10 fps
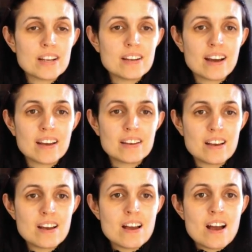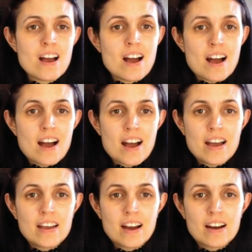I
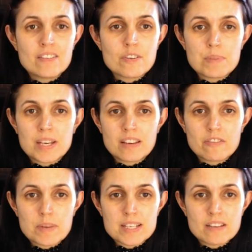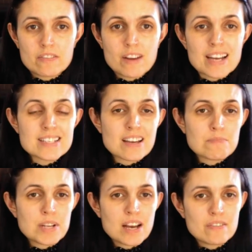have been giving myself a rest,
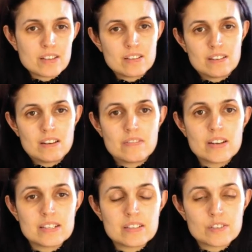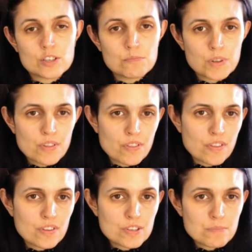I've been having a very difficult month,
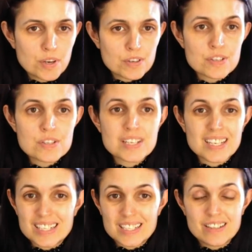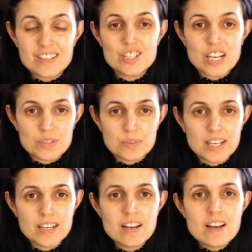to be honest, in
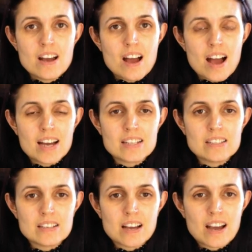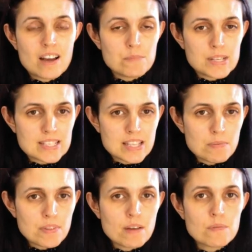January. And I haven't been
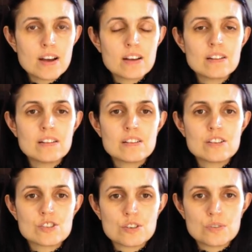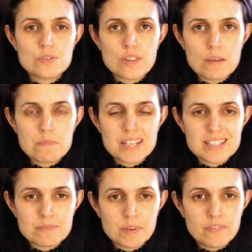sleeping that well, so that
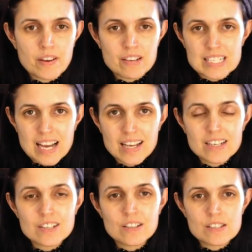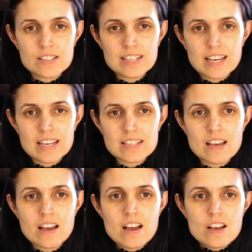means I've been very tired a lot of the days.
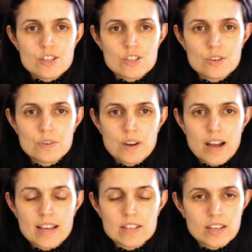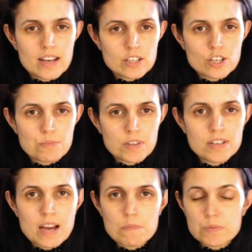So I actually had a couple of
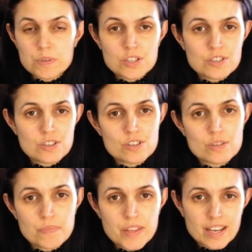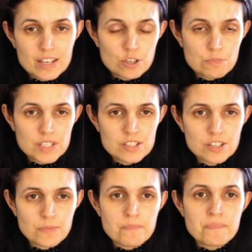naps, which is not something I normally
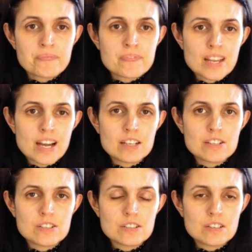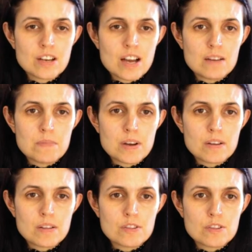do. And
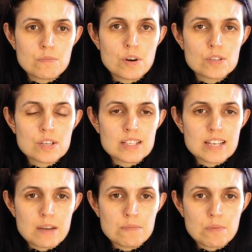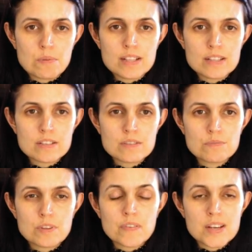there was a time where I went,
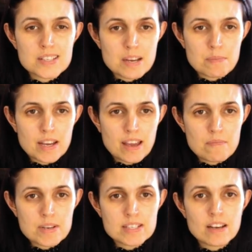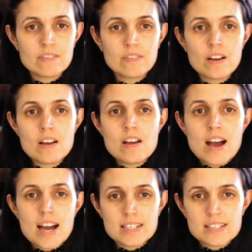the first nap I gave myself,
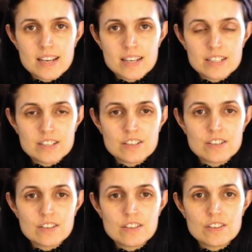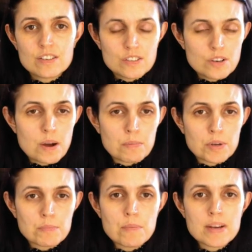I decided, no, I'm going
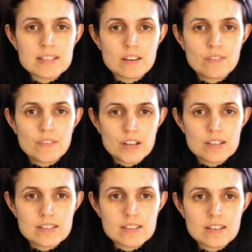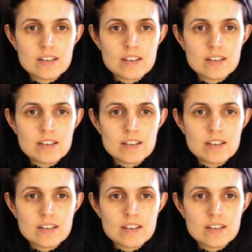to put myself first.